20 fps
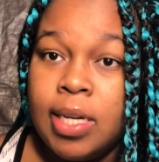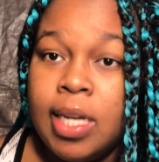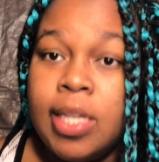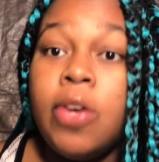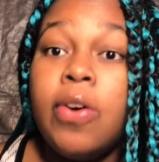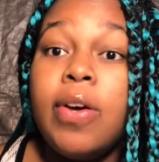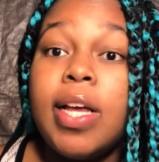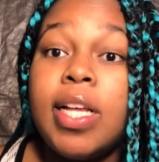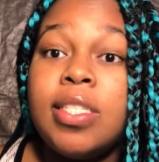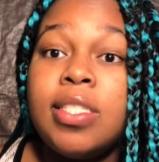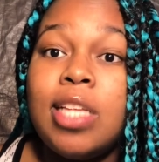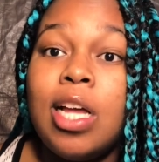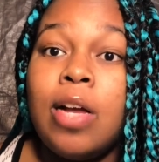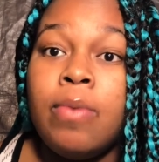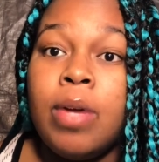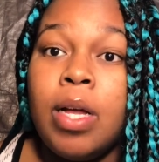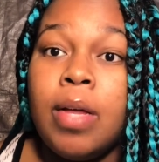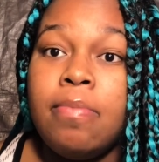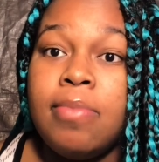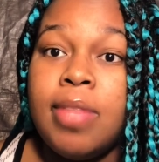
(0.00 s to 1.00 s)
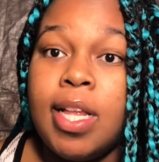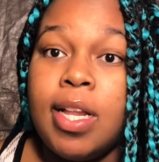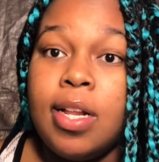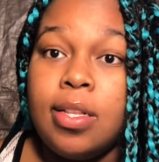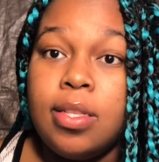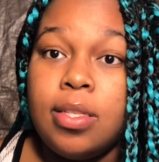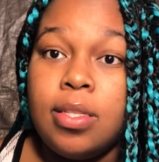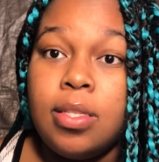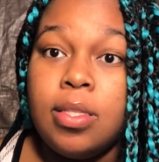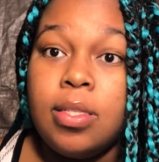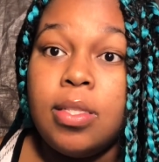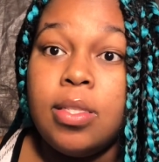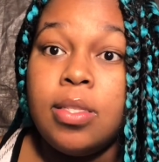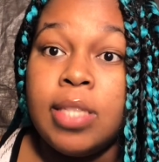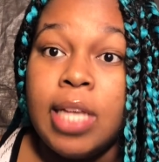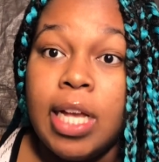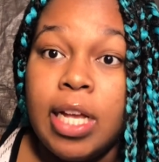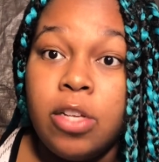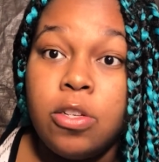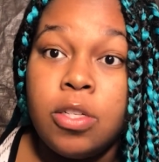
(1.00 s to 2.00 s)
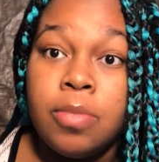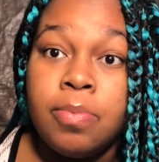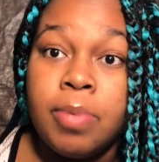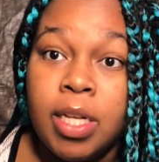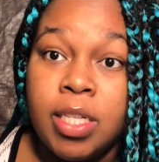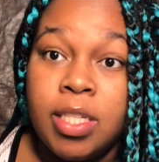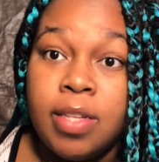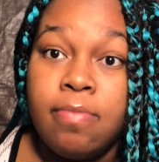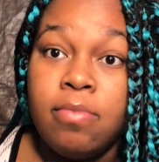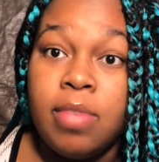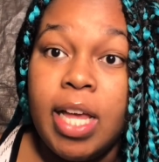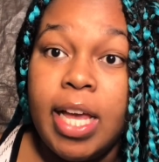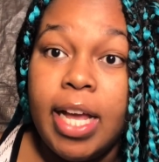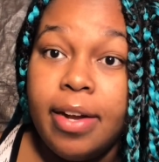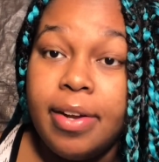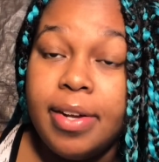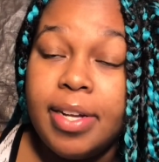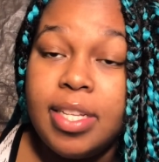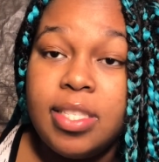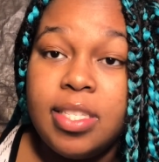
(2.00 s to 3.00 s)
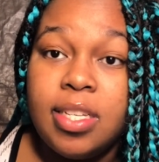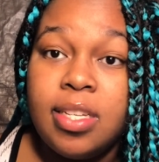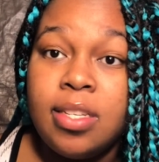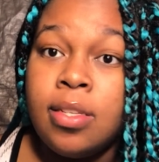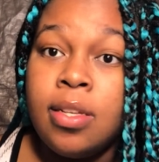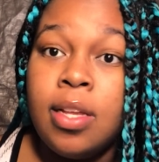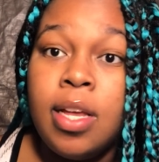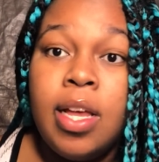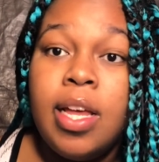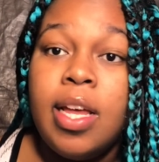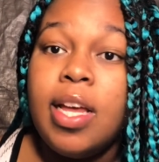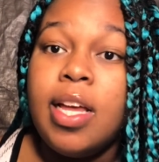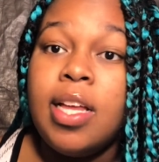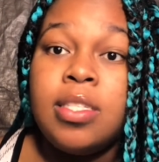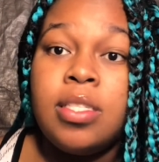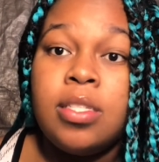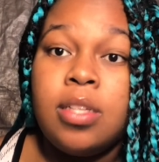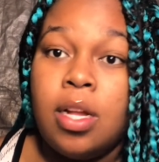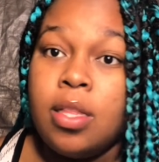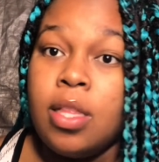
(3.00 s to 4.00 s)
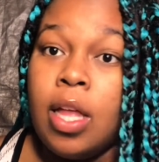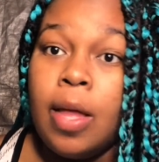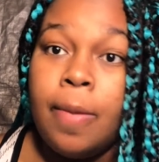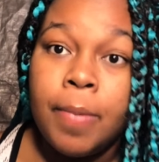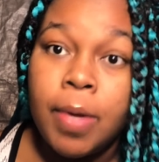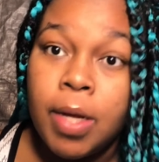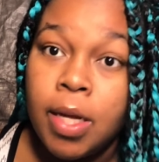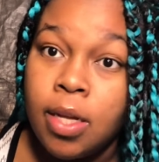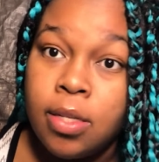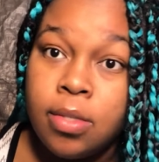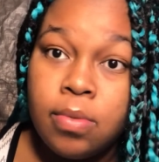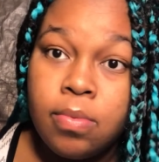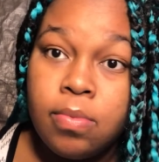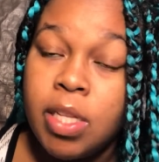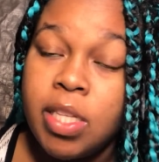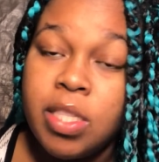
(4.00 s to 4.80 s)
I know it gets that rep that it's dangerous because of the area it's in. It's not that bad.